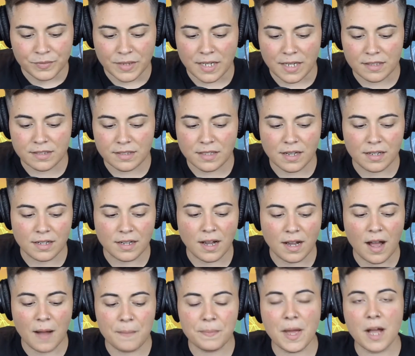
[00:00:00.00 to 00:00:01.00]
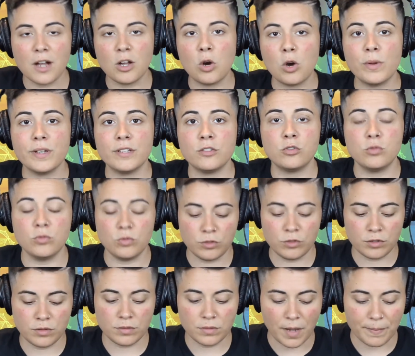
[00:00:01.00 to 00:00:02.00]
It's like, I'm not going to
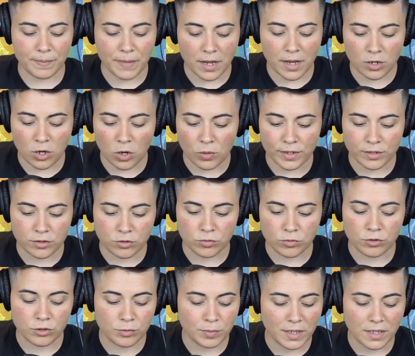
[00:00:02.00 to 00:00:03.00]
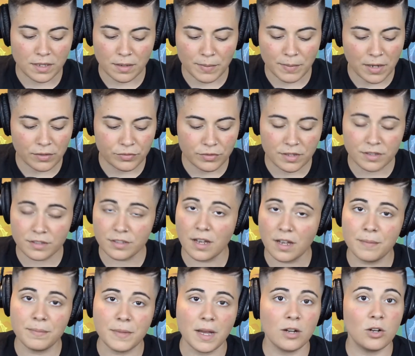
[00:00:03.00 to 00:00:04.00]
speak about this.
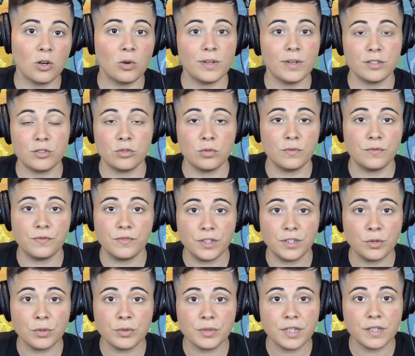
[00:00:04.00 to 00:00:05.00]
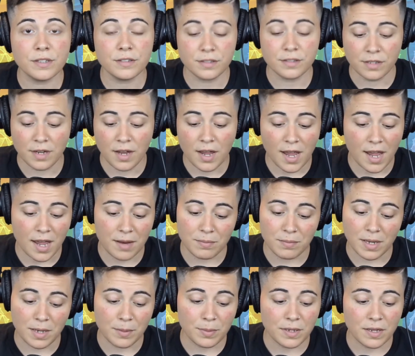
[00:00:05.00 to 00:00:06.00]
I'm not going to feel this. And
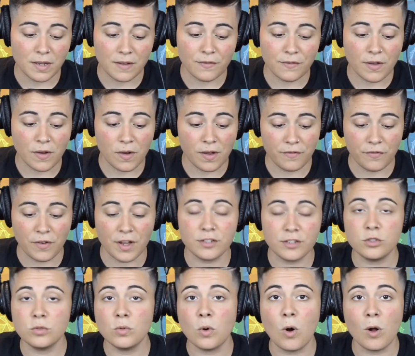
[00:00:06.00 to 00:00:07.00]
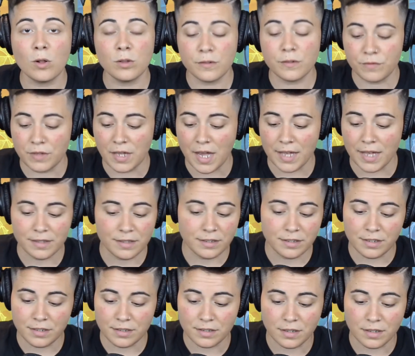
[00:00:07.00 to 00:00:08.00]
maybe if I do all of that, this
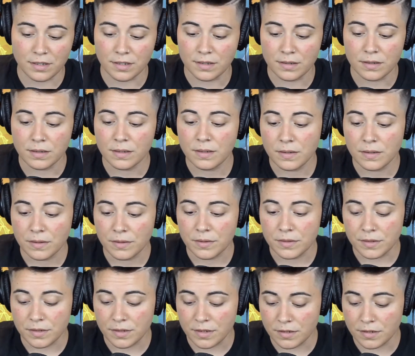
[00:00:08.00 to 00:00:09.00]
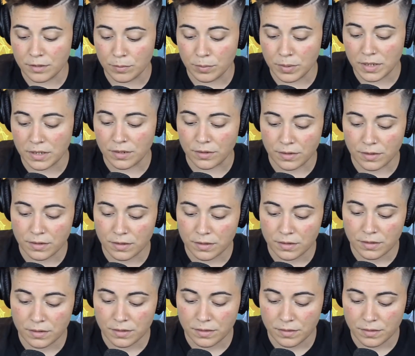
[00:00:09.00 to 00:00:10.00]
shit's gonna disappear,
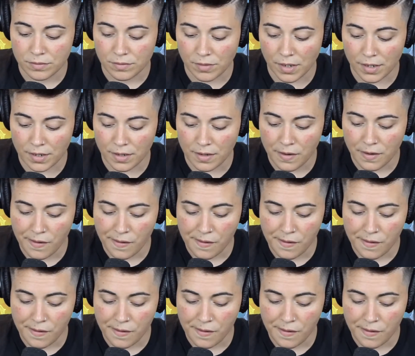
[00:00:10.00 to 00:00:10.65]
right?